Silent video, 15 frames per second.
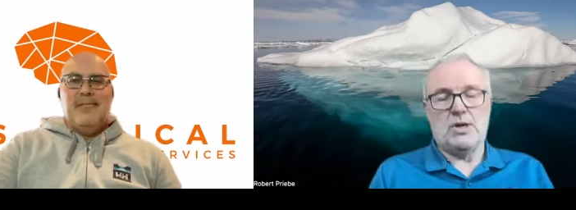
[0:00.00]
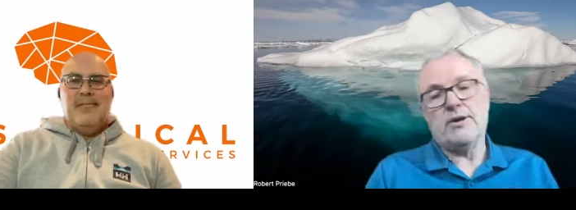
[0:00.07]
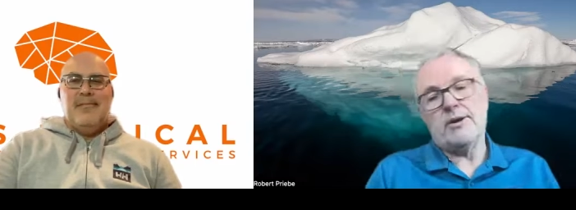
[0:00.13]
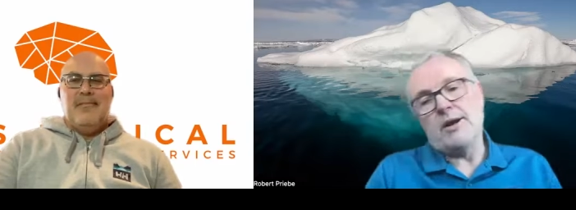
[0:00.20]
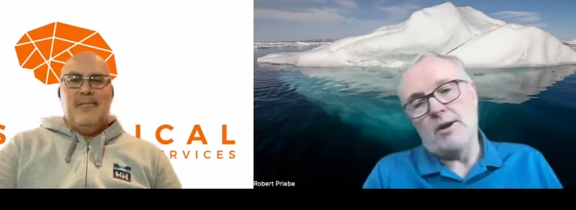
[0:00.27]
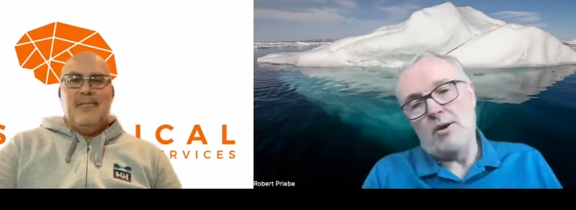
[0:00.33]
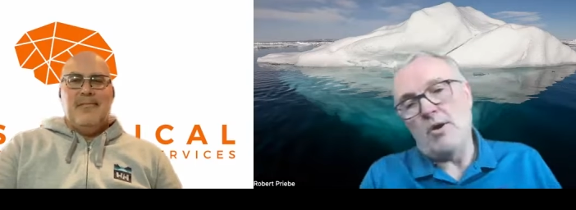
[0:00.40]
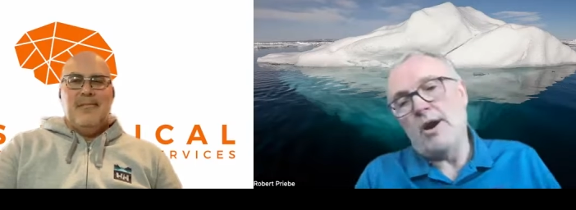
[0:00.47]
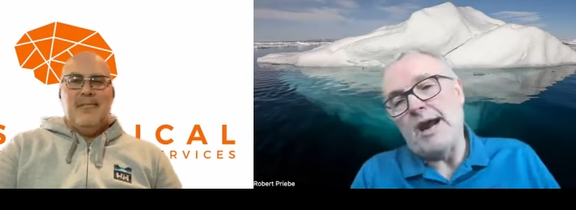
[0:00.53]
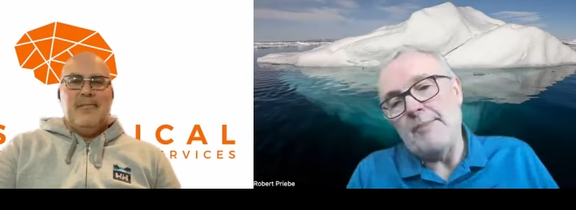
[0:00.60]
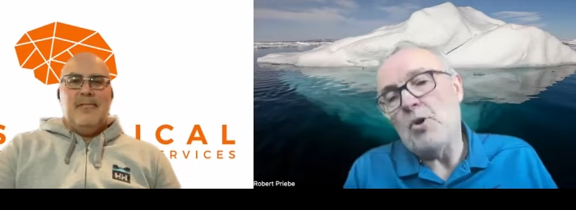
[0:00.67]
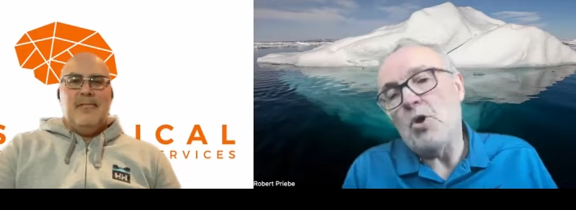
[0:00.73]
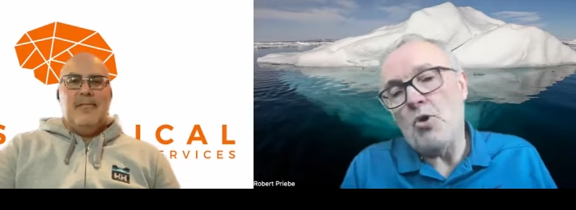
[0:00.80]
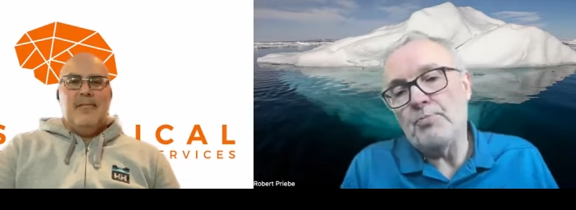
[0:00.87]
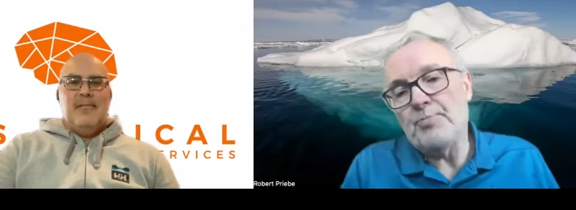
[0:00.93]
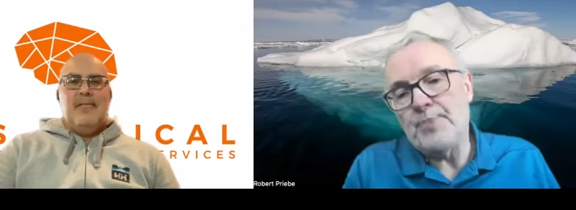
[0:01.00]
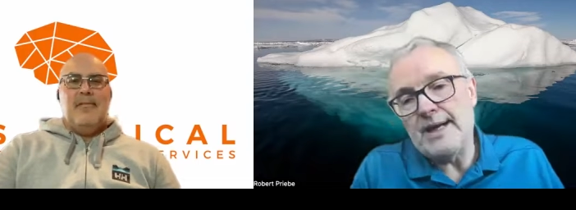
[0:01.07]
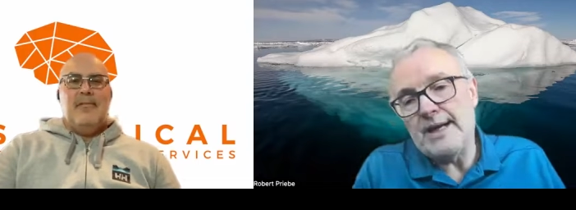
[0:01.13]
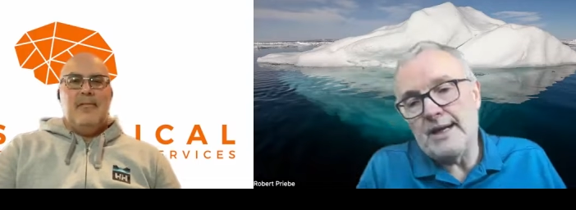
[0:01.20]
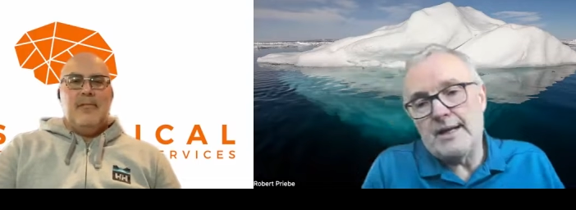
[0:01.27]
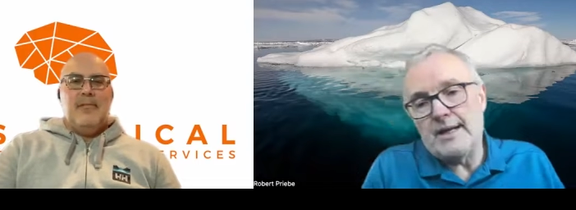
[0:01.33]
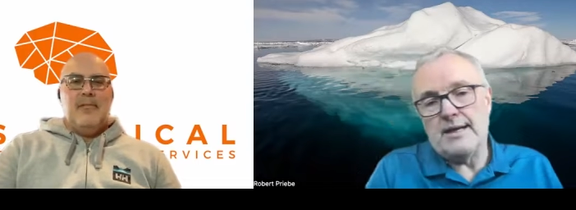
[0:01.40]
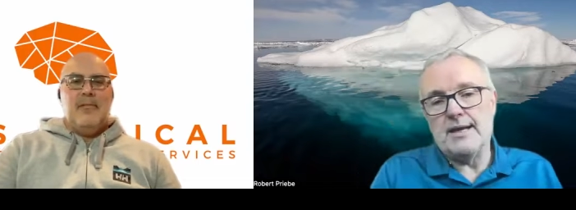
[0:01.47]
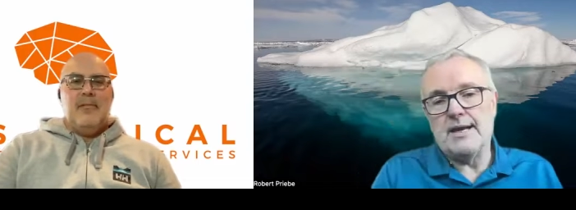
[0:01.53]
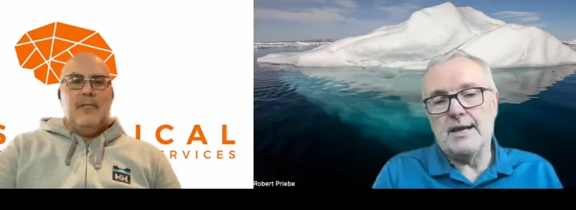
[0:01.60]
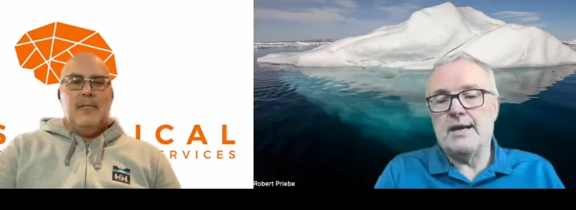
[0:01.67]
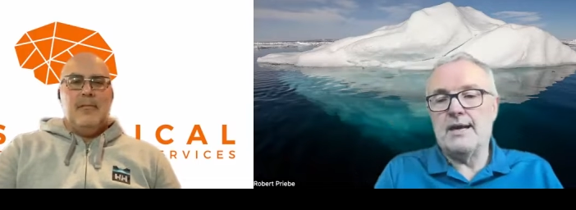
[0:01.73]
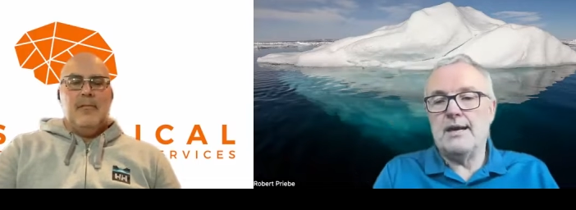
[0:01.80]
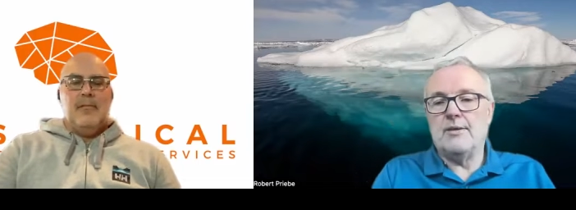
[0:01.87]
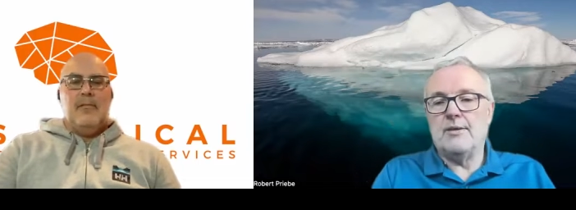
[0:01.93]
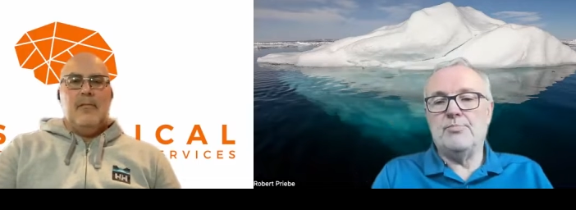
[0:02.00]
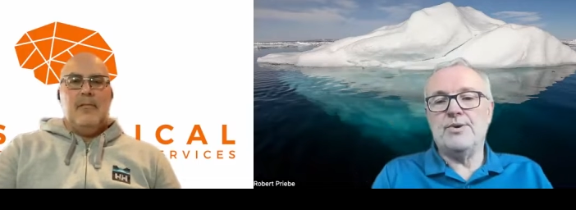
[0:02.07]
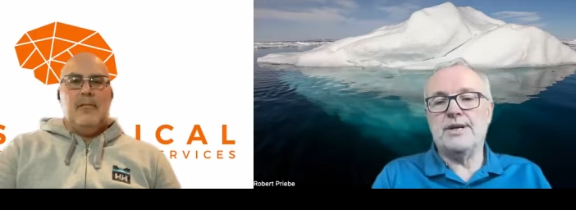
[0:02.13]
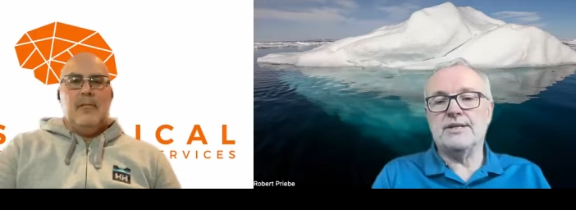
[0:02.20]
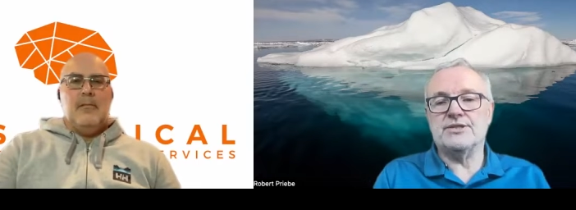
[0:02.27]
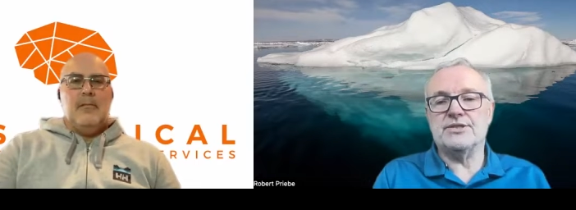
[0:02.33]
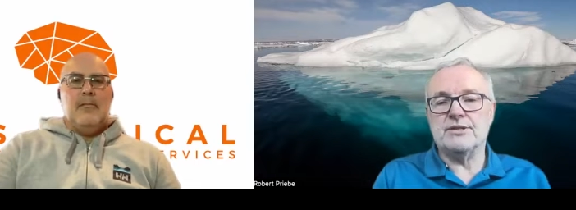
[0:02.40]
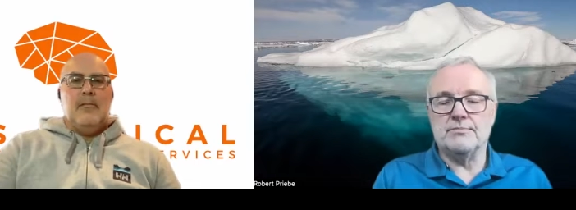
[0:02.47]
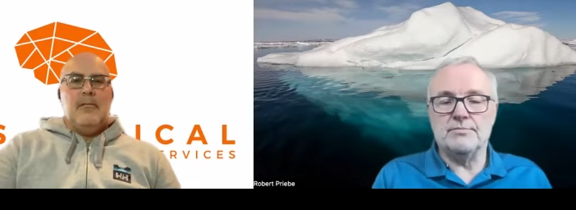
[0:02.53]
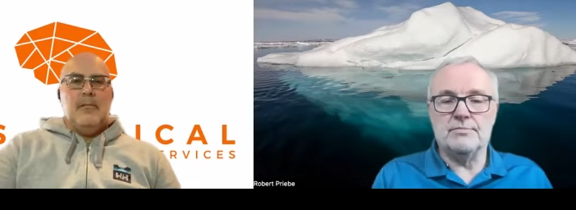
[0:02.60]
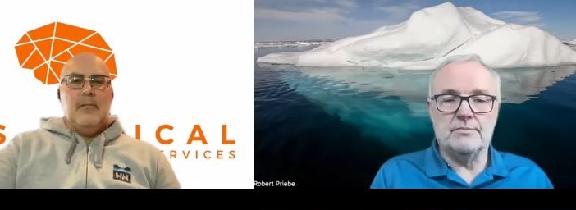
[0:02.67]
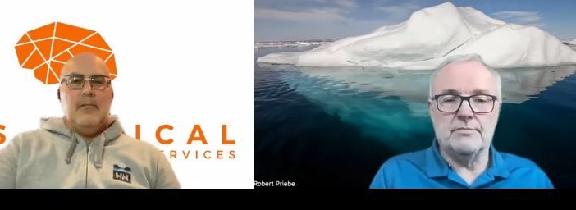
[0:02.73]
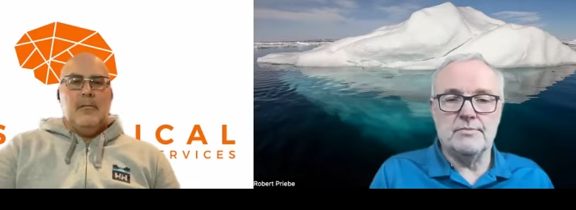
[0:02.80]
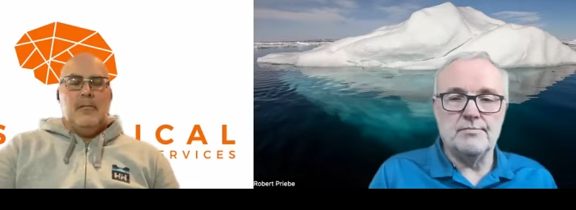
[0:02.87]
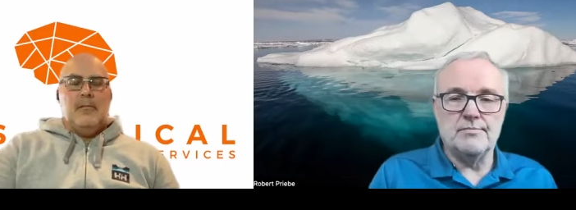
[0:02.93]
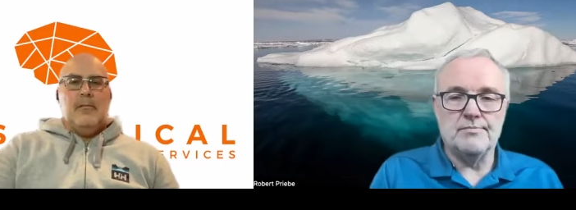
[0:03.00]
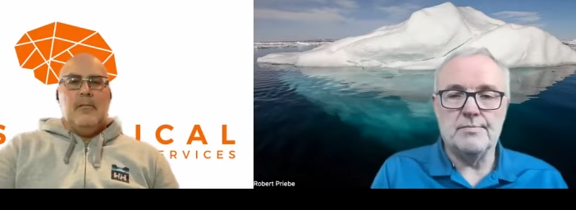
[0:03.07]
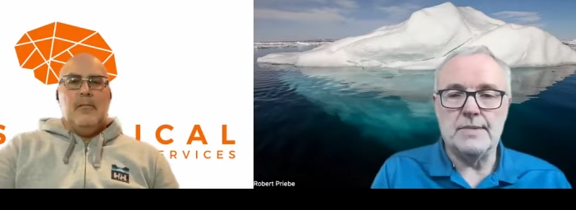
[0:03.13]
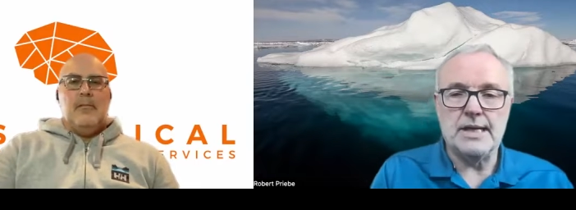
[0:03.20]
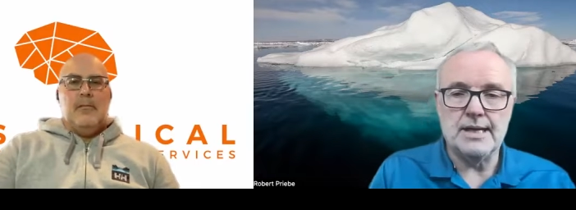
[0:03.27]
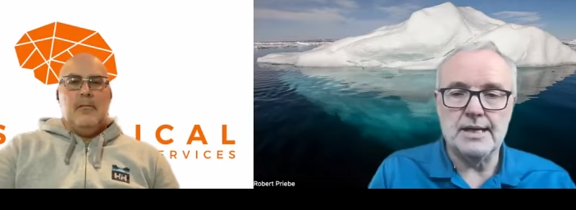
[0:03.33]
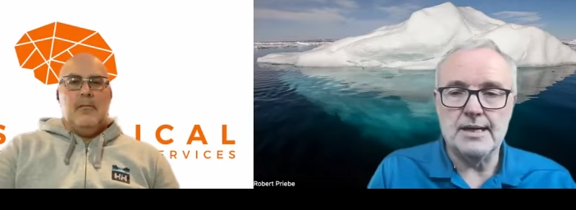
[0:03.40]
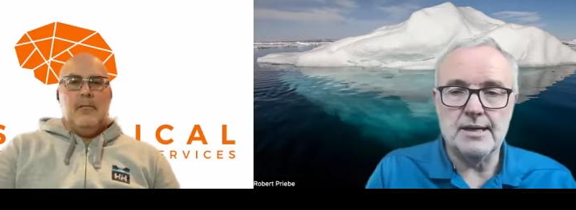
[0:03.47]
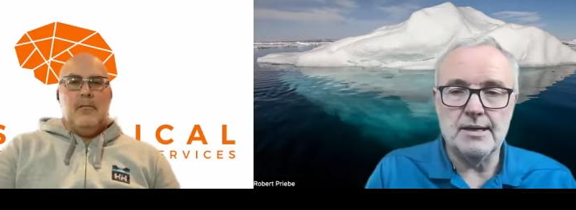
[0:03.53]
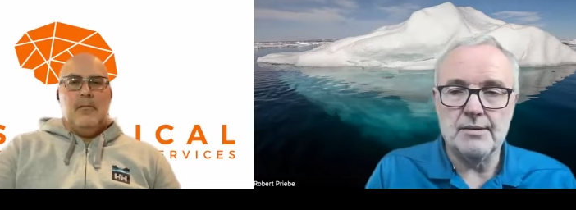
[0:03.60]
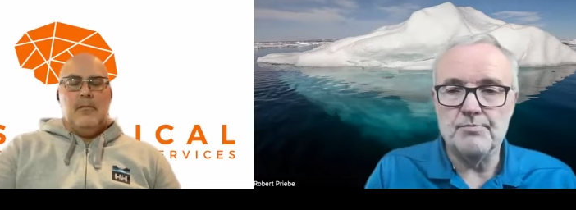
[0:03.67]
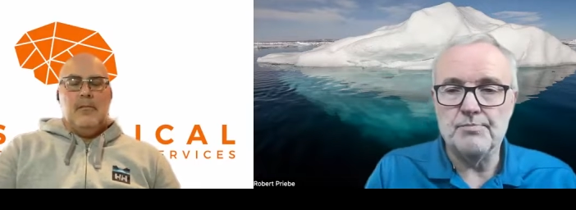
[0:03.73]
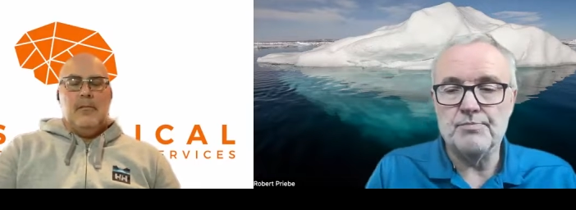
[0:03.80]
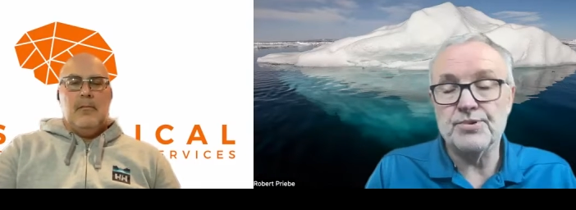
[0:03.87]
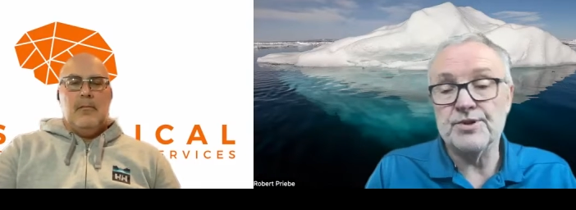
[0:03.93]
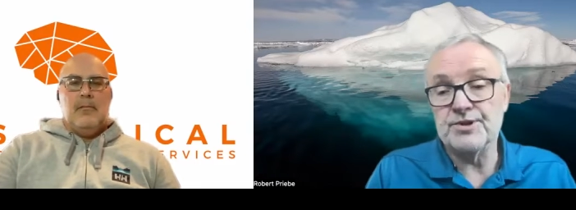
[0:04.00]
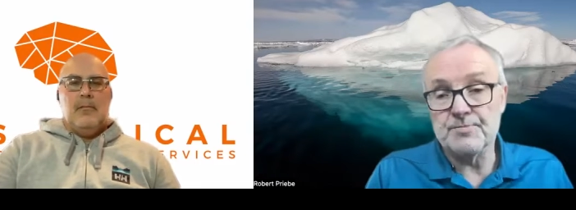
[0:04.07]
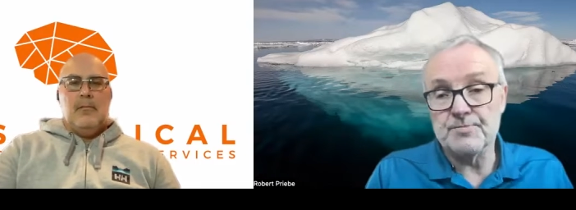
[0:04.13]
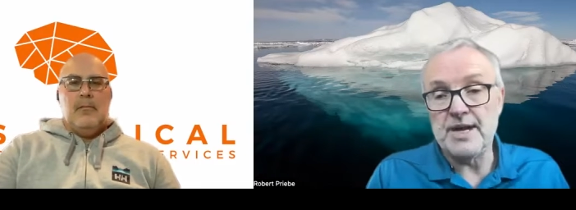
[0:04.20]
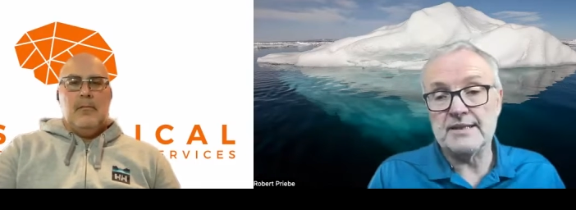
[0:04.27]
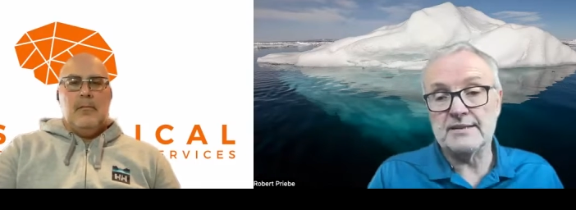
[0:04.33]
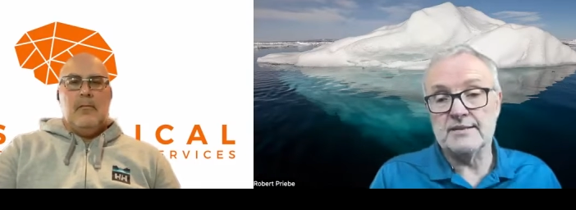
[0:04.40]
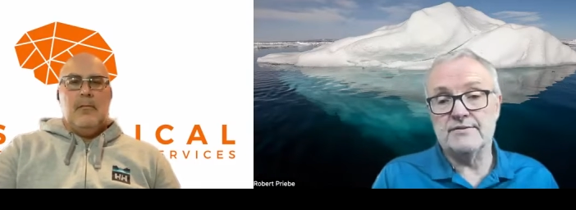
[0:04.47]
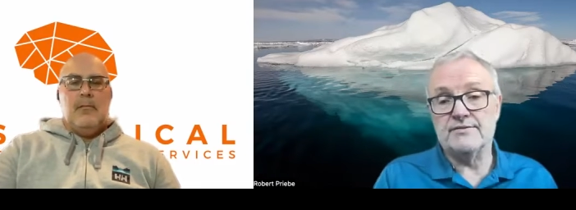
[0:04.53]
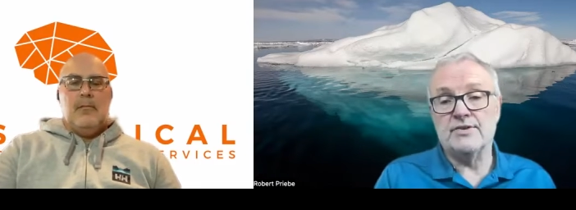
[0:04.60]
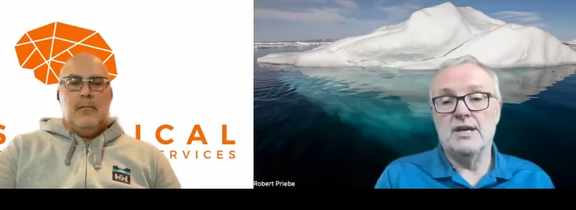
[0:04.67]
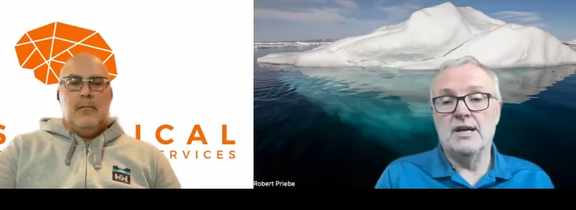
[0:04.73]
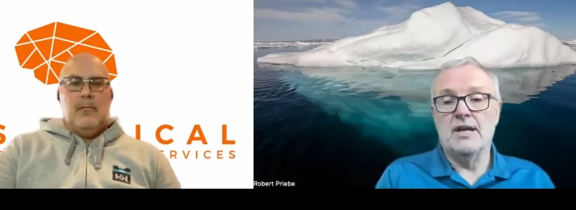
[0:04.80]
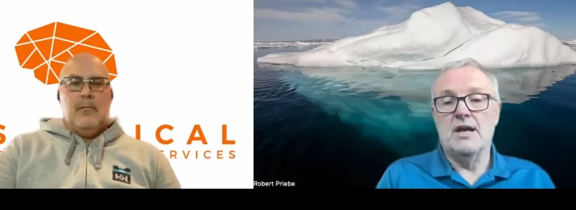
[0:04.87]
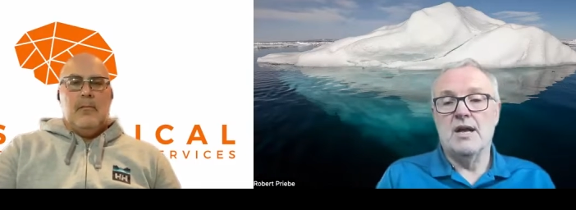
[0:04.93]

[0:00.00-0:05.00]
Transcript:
Speaker 1: or uh, i'm hoping can uh, bring some uh, perspective